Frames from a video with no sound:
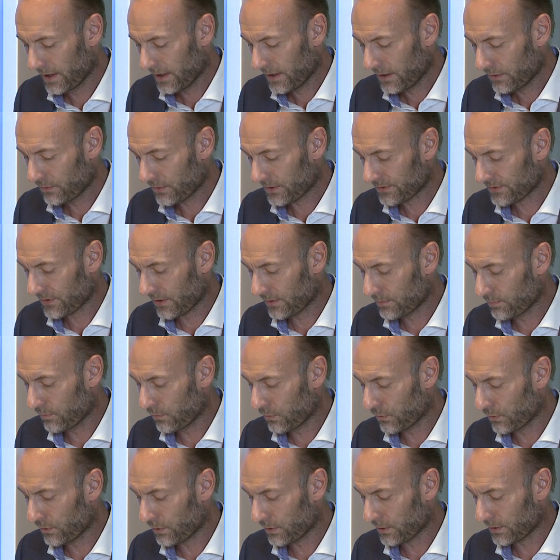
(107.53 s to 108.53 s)
who has done
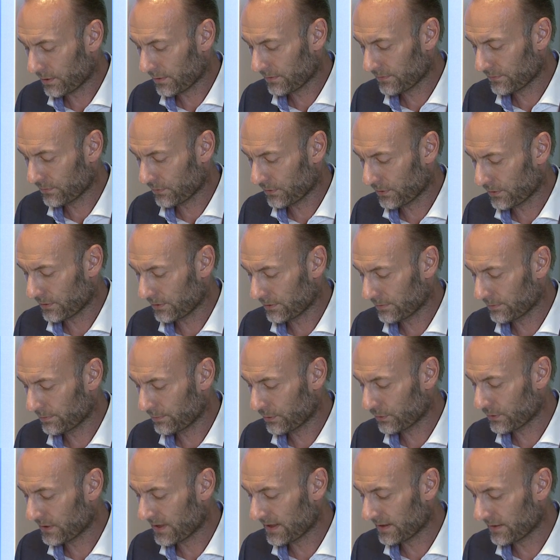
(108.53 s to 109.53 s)
more for
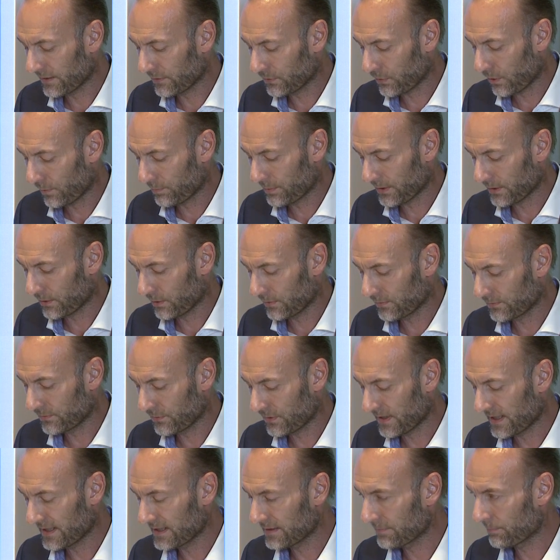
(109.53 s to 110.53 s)
putting the topic of
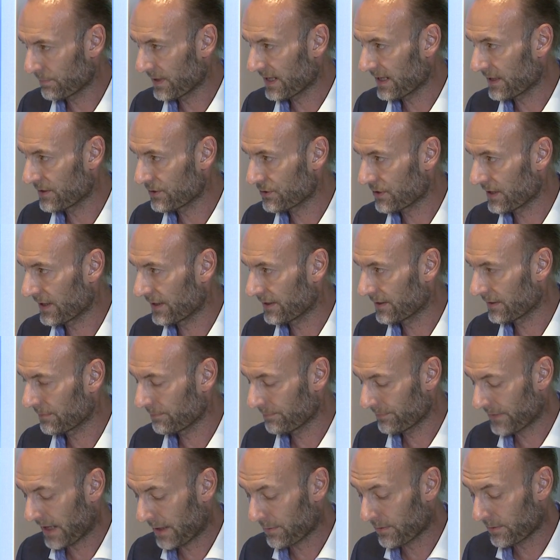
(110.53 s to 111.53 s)
free speech in
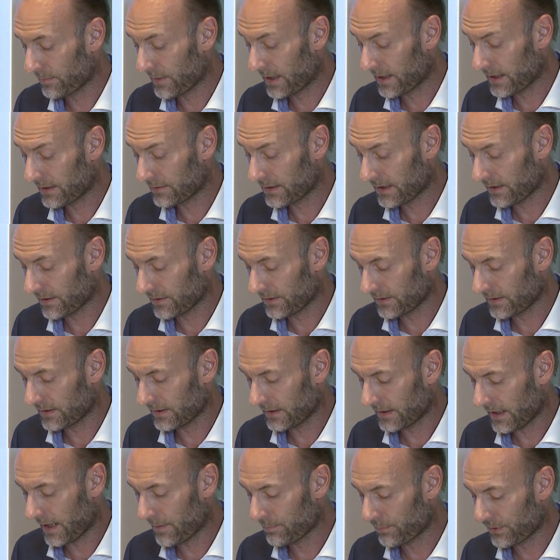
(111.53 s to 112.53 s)
American
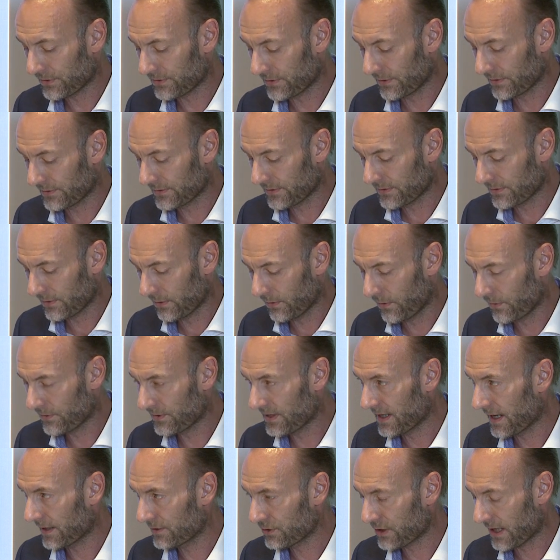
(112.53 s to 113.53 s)
campuses on
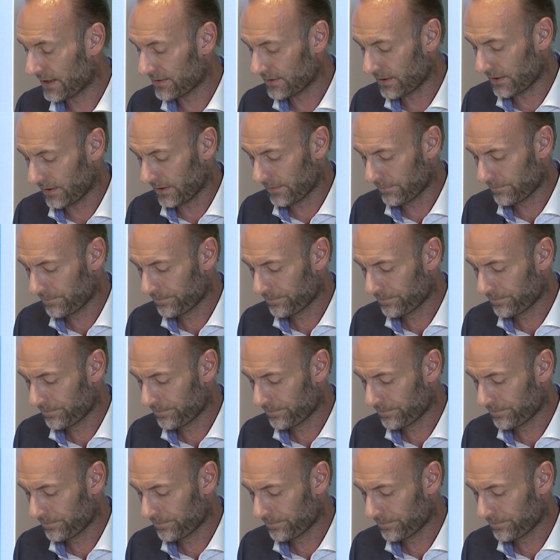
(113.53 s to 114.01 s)
the agenda.